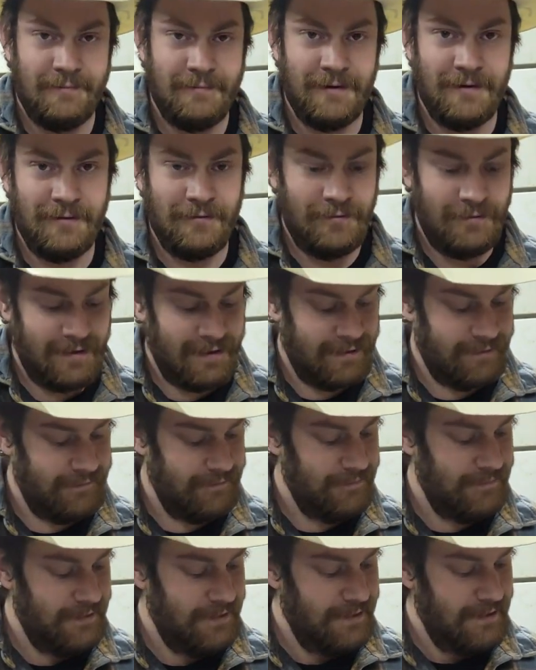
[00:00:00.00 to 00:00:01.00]
Not doing
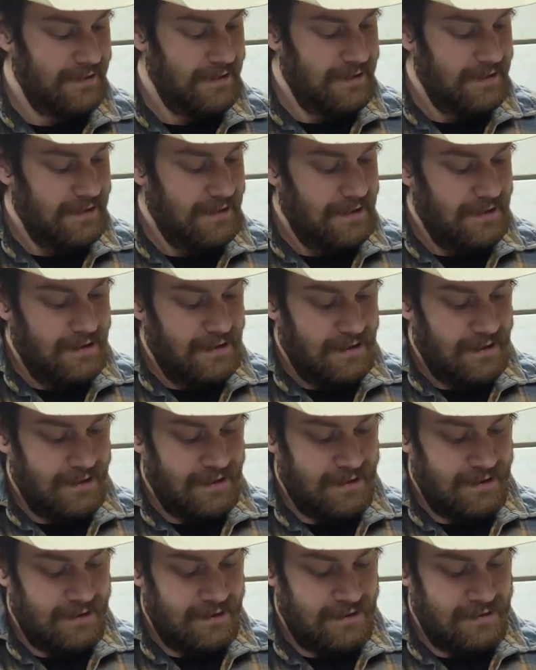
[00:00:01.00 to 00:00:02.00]

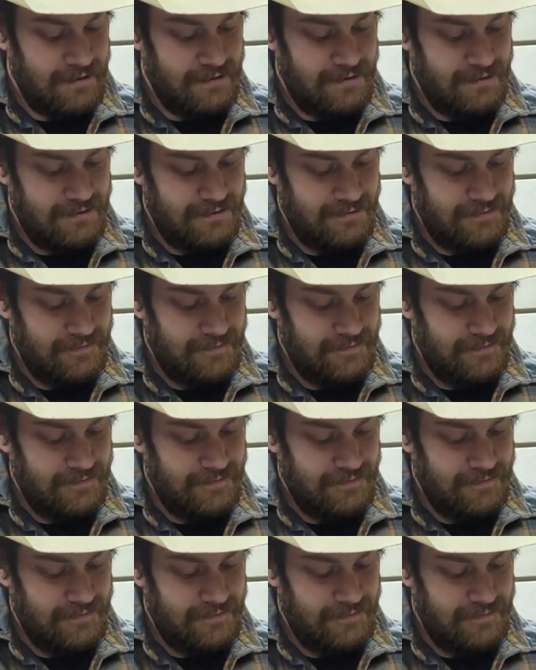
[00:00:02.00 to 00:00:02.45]
that.